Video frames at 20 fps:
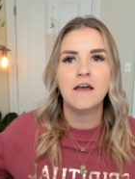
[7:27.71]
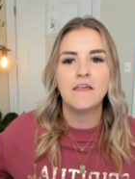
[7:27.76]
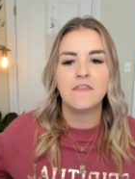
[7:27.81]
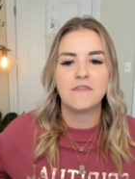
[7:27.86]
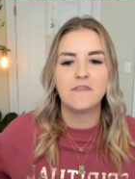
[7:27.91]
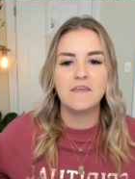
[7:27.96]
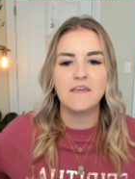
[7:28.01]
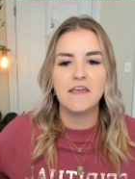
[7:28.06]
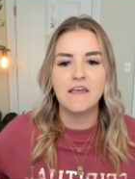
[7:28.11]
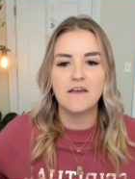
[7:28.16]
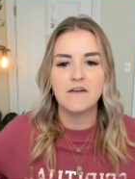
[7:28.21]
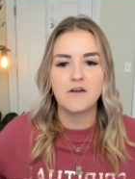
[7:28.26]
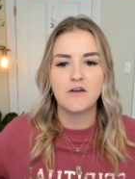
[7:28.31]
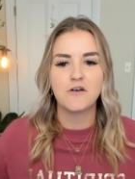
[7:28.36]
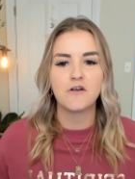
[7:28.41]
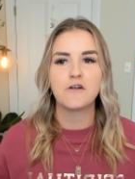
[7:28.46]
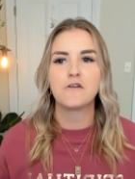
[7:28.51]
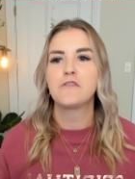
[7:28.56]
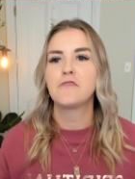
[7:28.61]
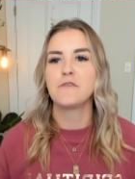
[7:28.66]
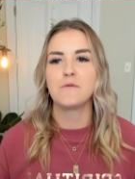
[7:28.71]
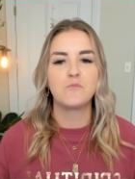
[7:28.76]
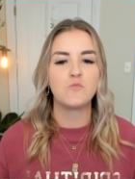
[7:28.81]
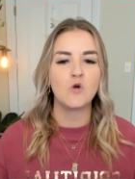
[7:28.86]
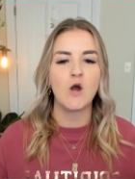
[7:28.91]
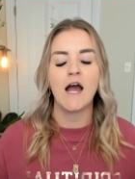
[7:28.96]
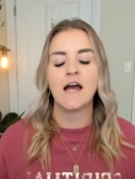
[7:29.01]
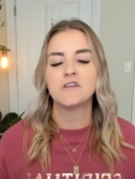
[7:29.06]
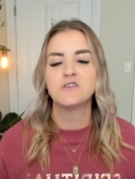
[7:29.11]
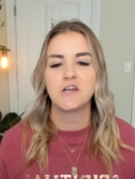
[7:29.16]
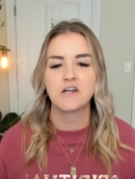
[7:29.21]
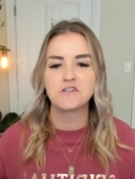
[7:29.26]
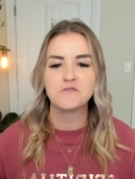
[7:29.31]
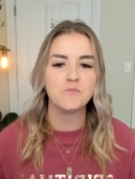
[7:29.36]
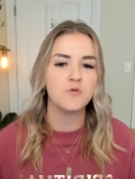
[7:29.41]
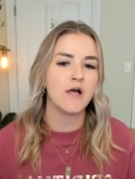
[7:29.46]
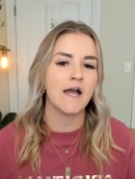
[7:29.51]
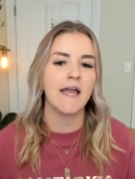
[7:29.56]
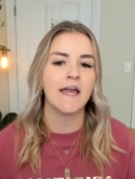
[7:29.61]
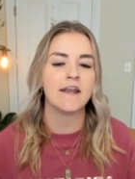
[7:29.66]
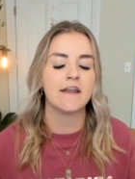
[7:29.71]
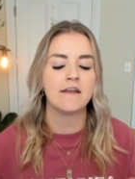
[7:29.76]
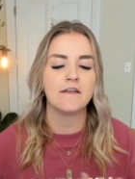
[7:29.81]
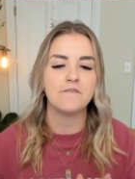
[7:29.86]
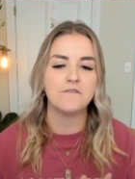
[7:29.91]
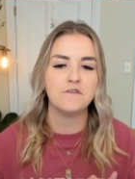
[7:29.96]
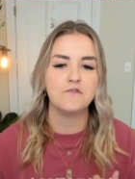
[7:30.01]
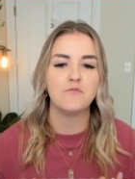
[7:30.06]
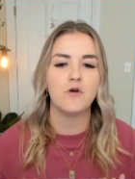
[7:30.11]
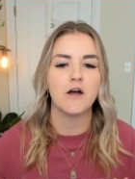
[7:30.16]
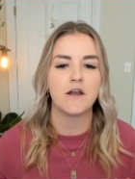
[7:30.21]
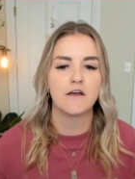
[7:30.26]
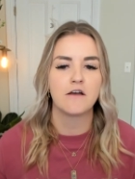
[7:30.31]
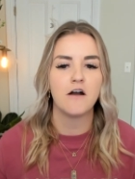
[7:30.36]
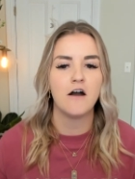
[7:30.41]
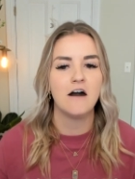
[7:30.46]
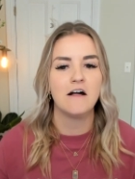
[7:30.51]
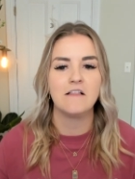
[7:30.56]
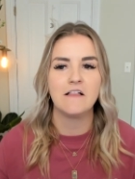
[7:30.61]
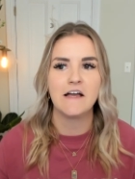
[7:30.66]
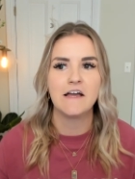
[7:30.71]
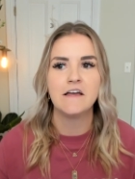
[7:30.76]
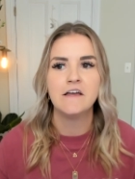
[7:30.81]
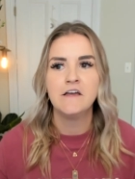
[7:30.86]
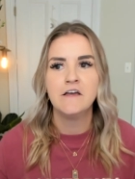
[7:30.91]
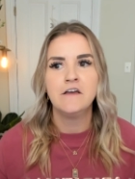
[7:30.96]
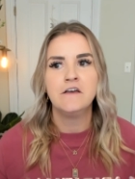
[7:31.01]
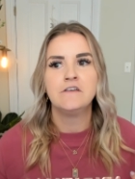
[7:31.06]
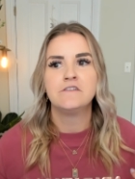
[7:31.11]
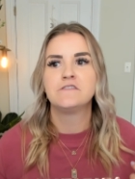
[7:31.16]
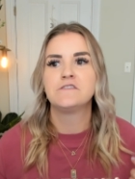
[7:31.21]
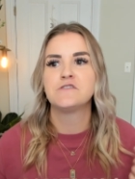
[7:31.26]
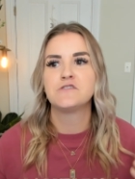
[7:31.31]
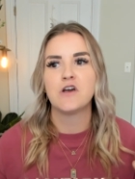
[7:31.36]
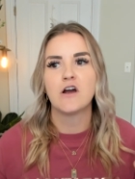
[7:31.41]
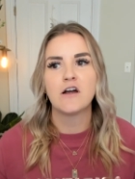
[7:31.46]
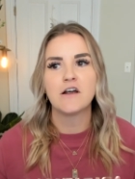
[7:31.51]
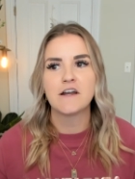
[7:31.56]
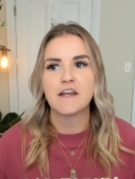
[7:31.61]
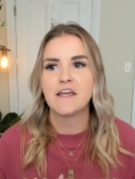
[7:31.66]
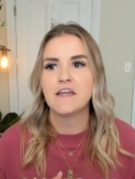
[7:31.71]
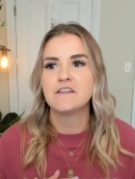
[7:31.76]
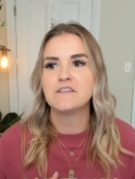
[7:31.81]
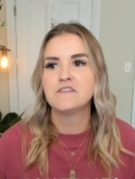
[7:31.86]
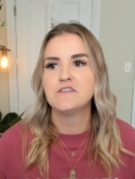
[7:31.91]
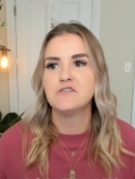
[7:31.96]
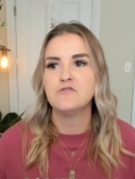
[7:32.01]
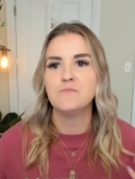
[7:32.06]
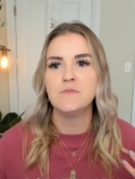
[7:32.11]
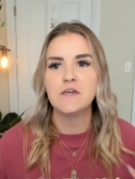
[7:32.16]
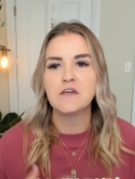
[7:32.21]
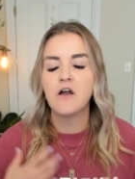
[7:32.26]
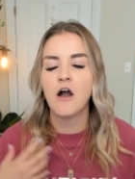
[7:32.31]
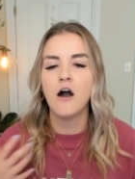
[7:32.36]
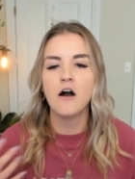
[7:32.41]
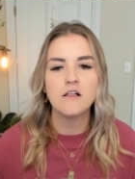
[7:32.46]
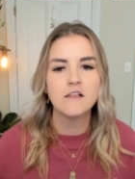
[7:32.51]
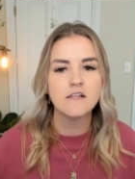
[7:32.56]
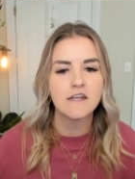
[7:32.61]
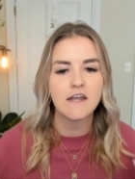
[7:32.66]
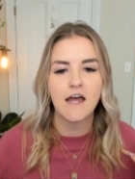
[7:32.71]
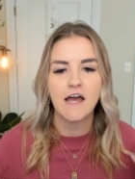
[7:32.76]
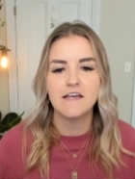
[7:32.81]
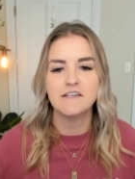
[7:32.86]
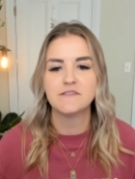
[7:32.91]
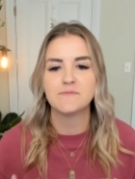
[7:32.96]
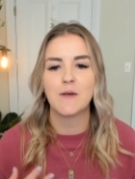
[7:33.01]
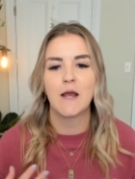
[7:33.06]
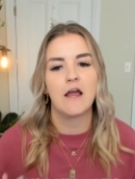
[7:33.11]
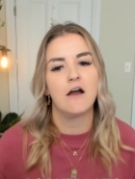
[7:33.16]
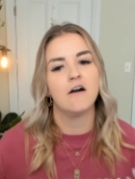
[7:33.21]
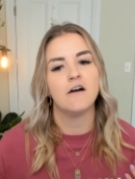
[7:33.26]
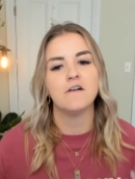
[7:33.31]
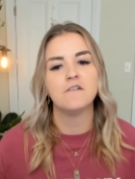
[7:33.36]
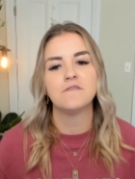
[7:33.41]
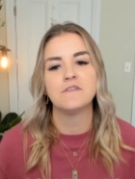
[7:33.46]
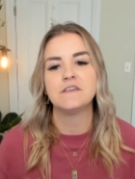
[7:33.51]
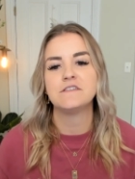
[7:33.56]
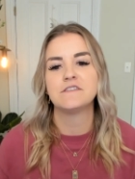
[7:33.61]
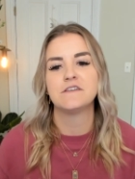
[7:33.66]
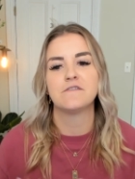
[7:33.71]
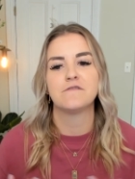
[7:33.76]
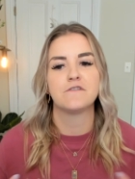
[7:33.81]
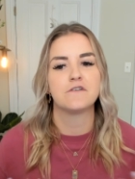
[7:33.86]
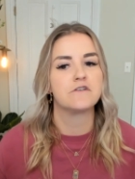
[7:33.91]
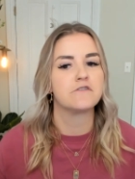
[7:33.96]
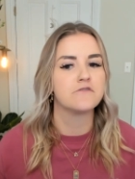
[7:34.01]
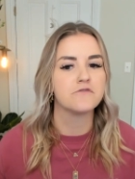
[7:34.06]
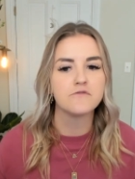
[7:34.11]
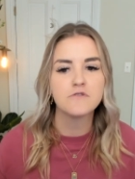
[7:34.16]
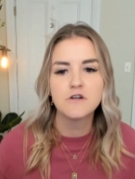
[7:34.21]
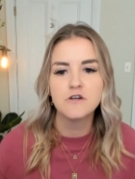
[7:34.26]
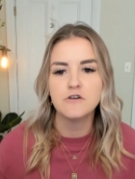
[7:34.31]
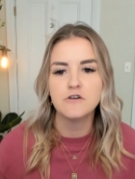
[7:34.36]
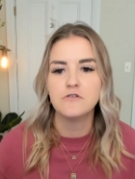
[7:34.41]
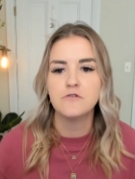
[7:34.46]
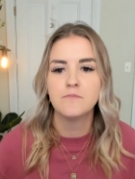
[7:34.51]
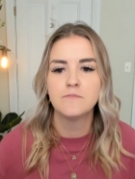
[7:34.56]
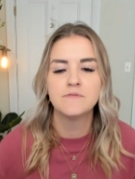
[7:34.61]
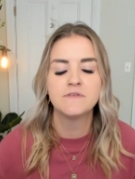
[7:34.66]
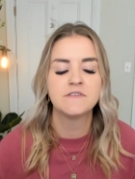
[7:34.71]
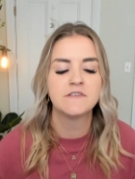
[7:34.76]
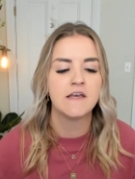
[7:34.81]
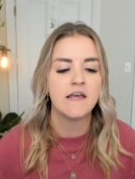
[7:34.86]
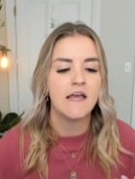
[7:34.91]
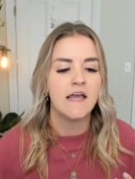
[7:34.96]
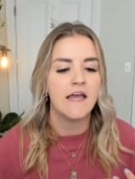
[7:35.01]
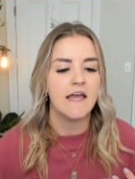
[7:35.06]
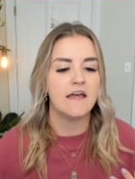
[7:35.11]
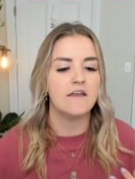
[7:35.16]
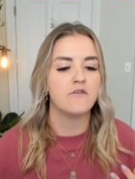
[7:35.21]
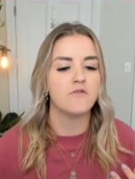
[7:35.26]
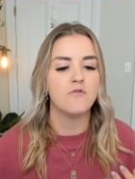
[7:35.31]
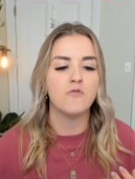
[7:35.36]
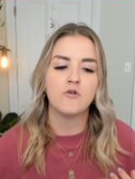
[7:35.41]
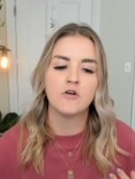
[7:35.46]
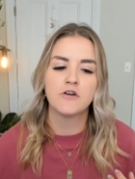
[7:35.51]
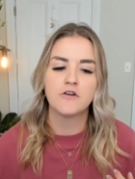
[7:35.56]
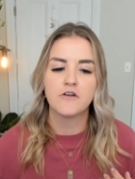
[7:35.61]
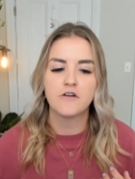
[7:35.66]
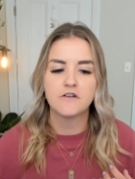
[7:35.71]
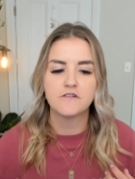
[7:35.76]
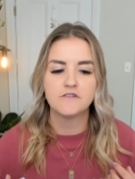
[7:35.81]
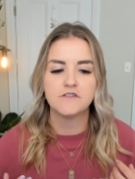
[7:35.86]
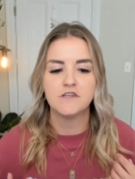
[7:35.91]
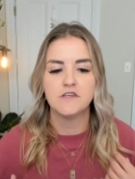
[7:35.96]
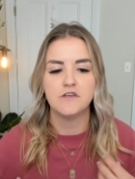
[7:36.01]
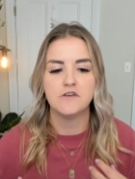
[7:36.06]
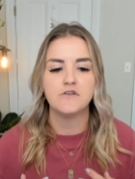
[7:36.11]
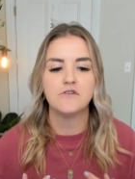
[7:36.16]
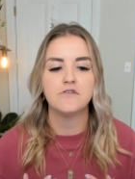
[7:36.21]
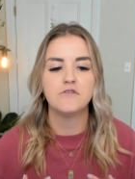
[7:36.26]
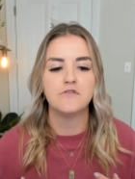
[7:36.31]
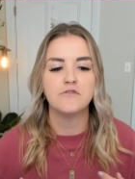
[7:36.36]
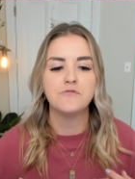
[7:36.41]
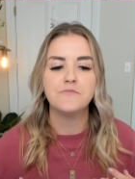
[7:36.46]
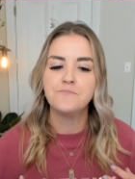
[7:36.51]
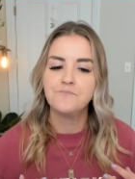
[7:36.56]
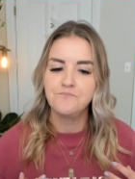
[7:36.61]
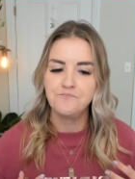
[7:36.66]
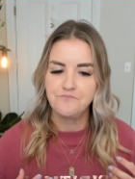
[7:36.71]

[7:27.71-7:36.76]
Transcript: the Earth, the project planet, if you want to call it, started to be colonized by all of these different groups in order to